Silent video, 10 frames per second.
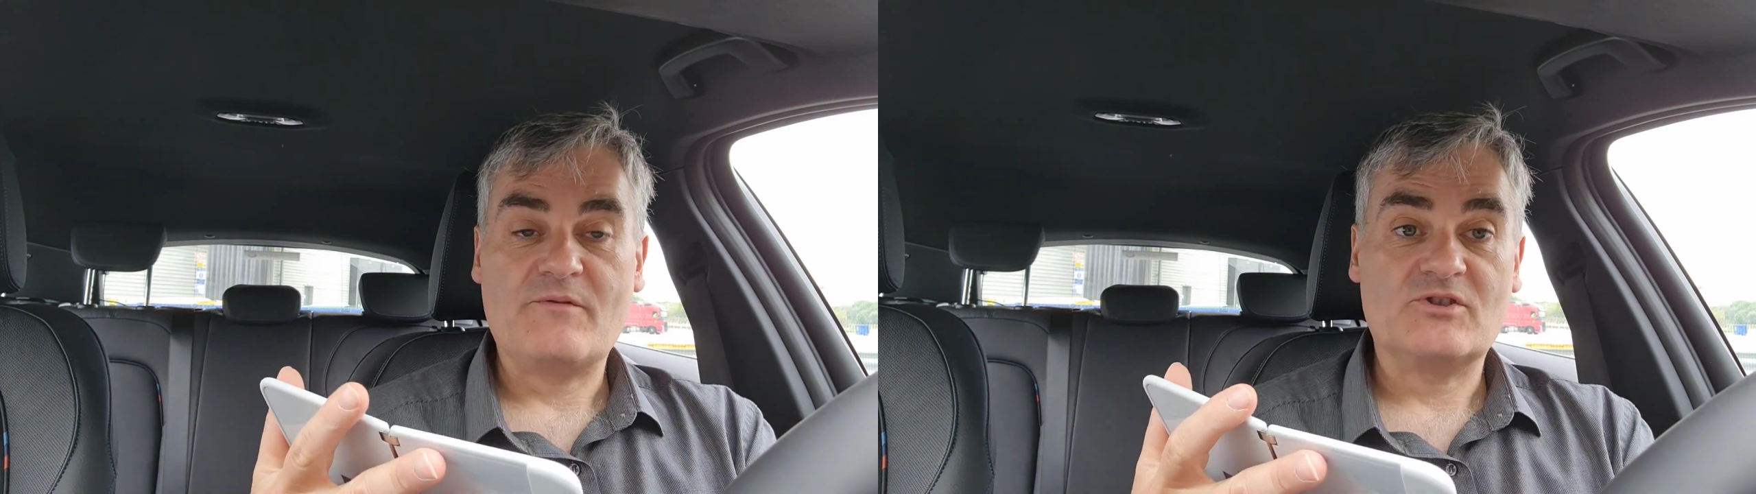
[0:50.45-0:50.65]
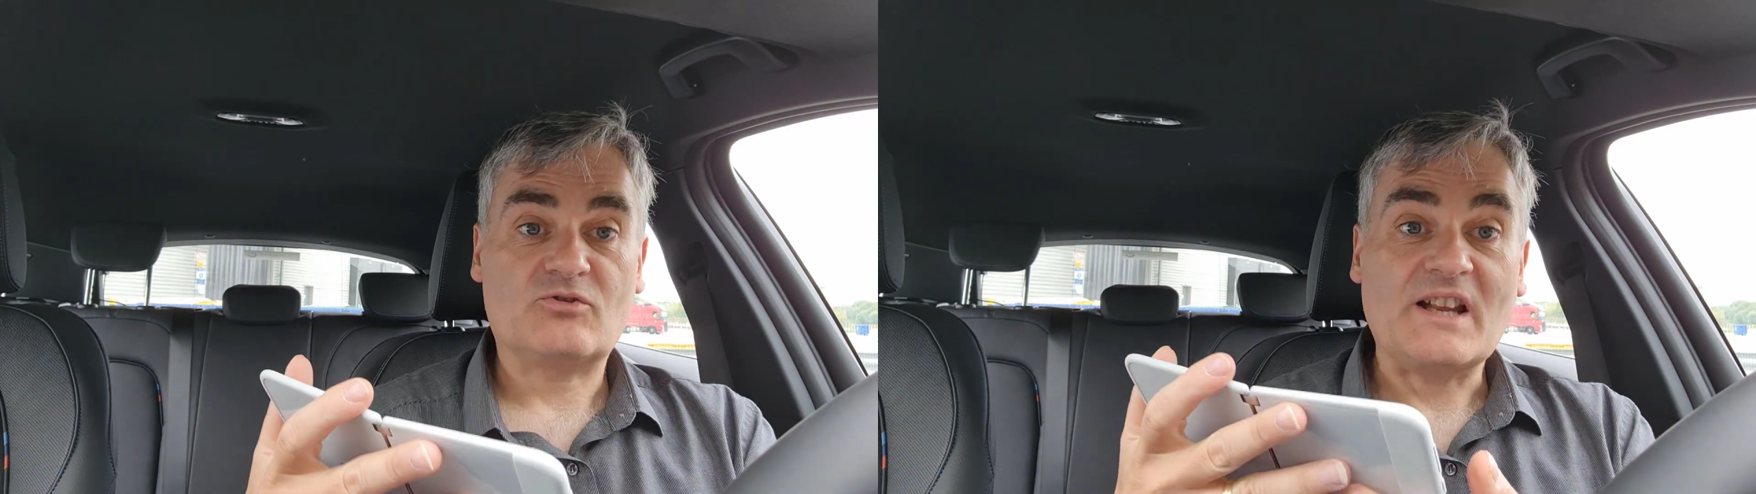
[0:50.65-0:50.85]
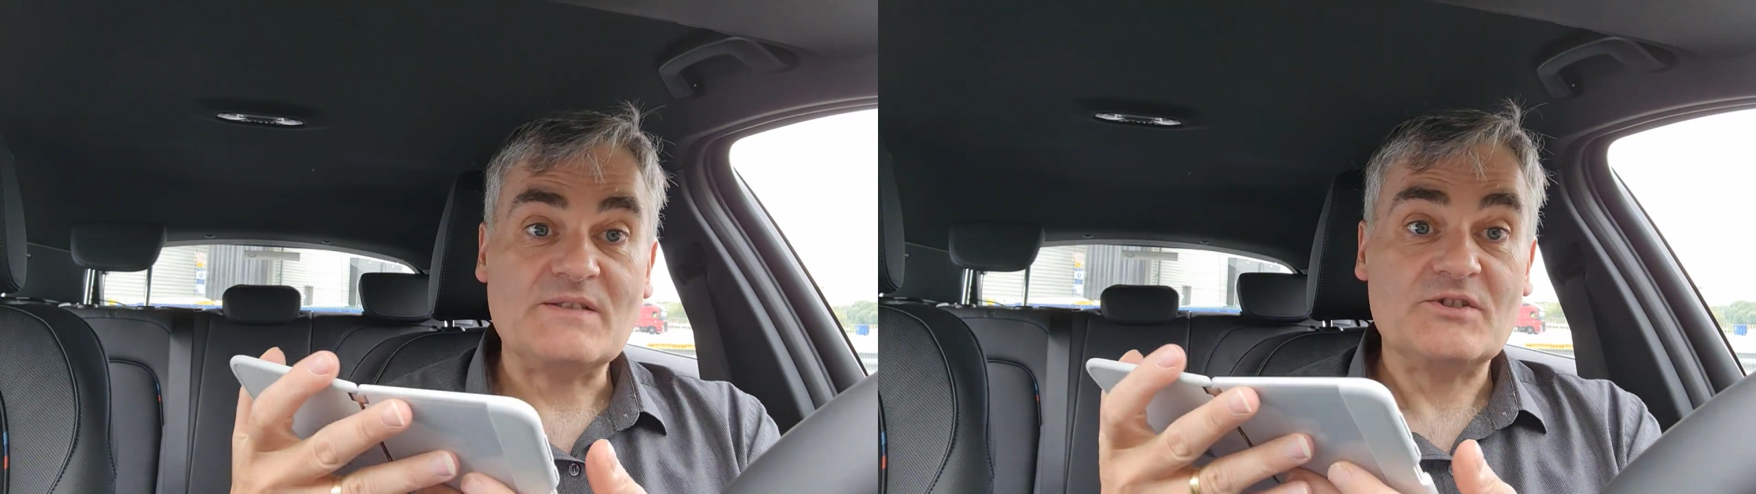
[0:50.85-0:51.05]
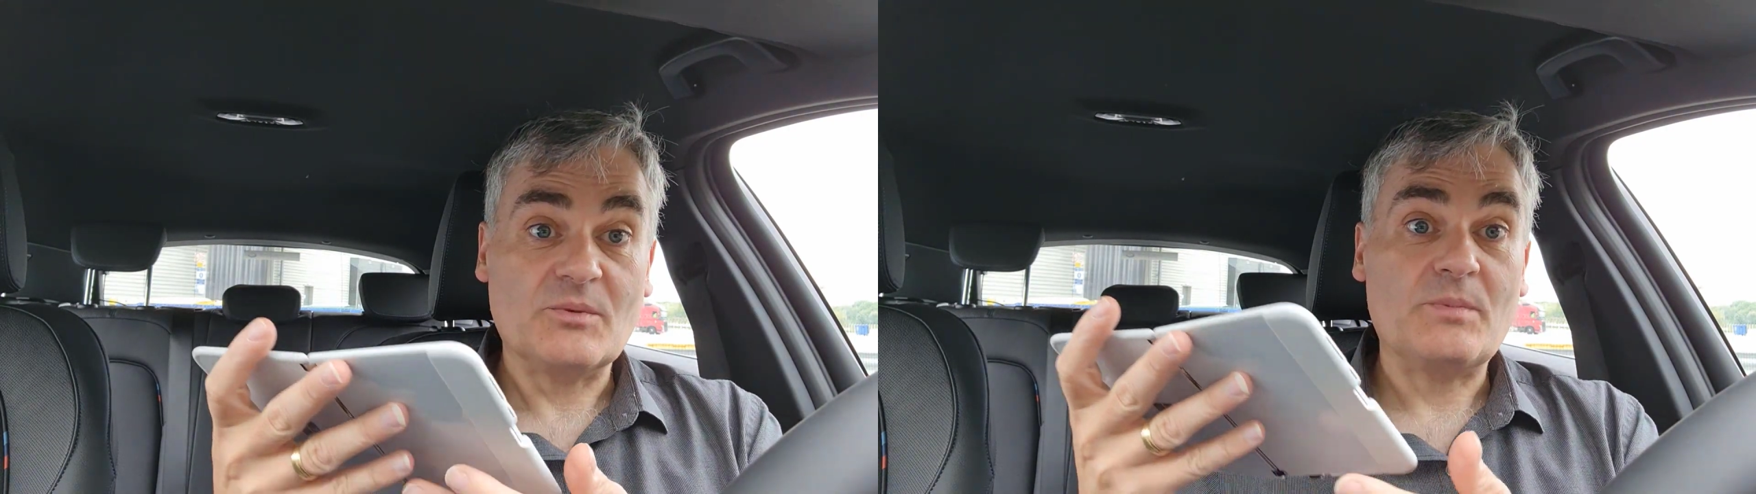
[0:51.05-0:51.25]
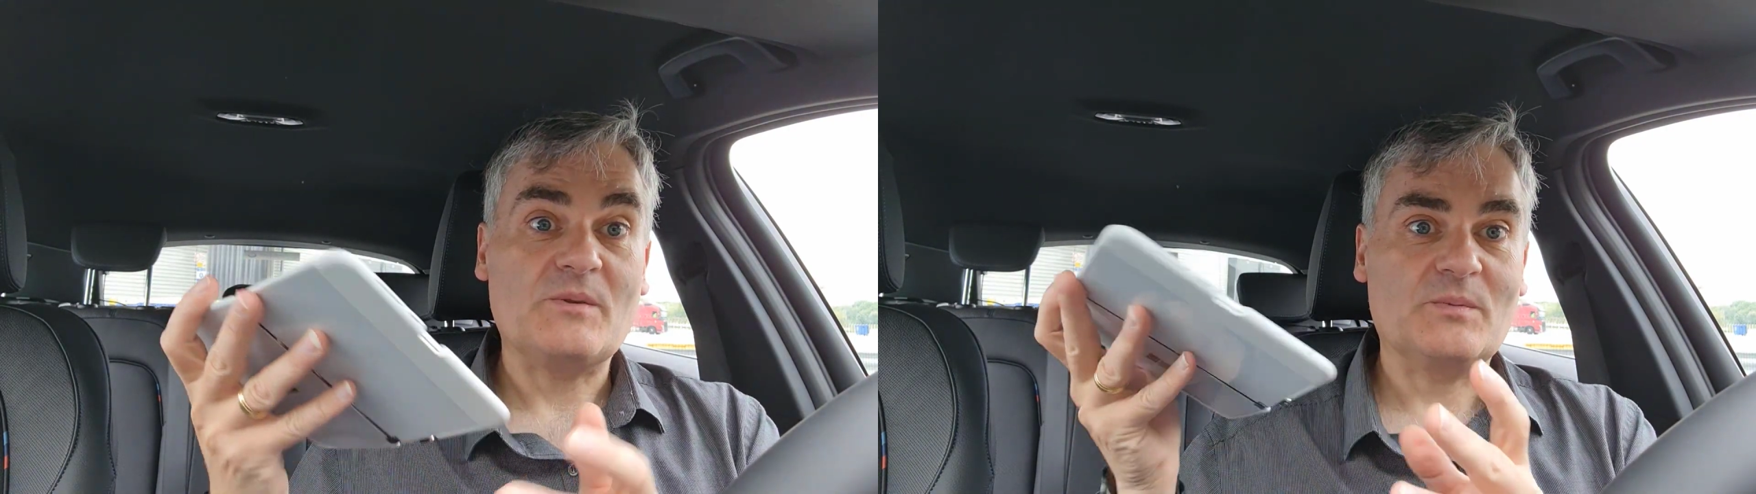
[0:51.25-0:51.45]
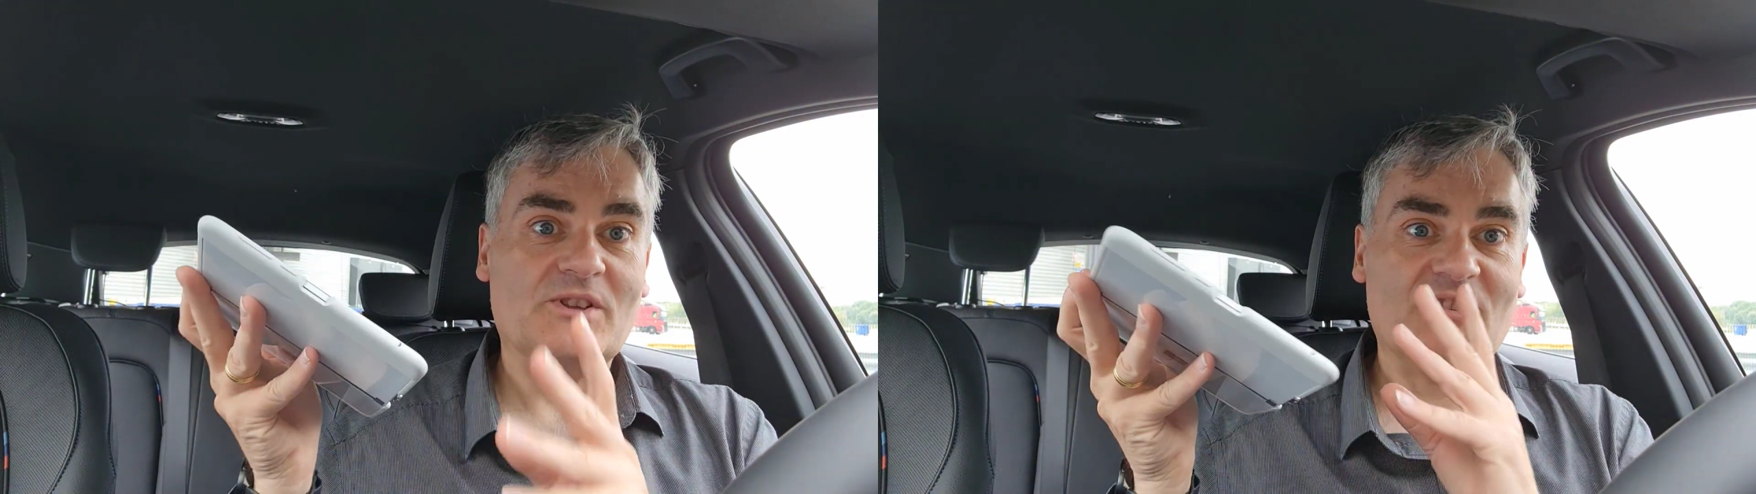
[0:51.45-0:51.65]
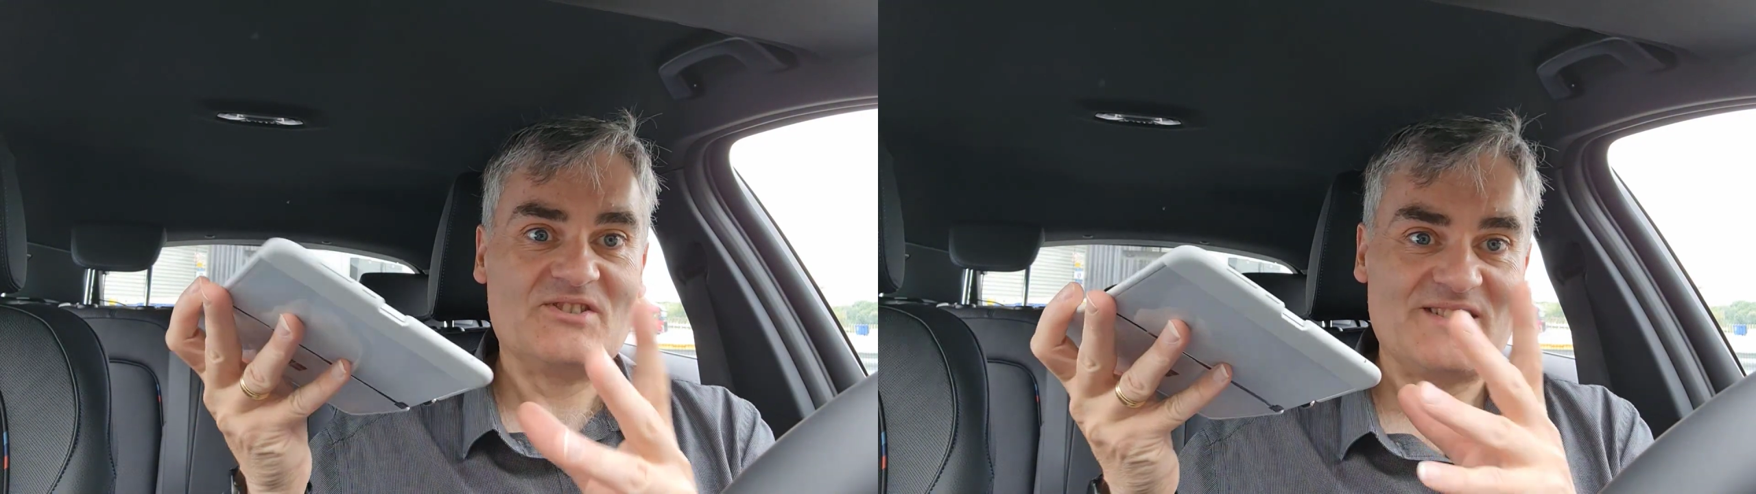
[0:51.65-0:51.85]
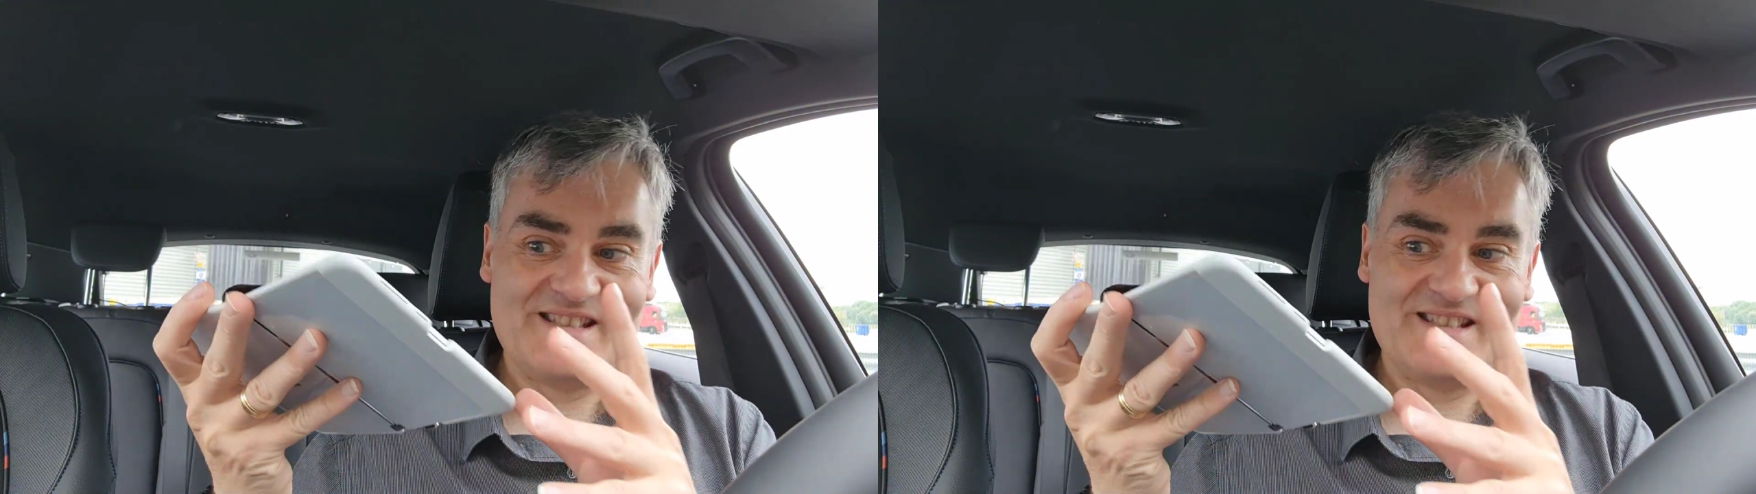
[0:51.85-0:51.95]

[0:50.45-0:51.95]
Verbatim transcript: frustrating for some people because